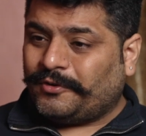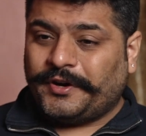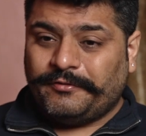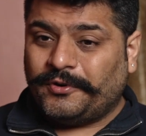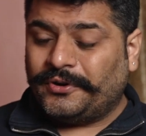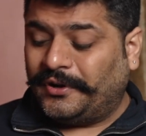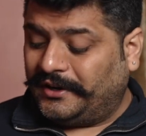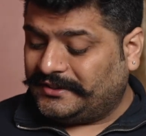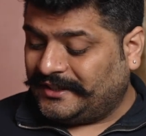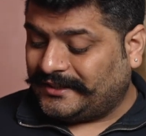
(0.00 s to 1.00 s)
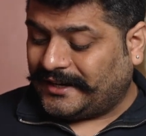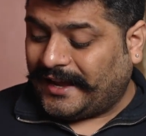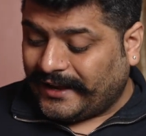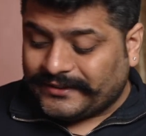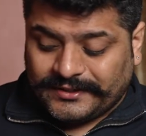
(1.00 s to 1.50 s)
$44 it
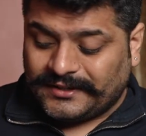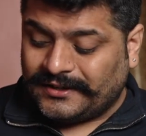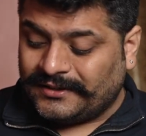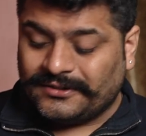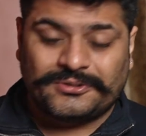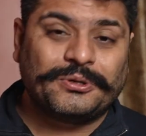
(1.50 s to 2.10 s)
has a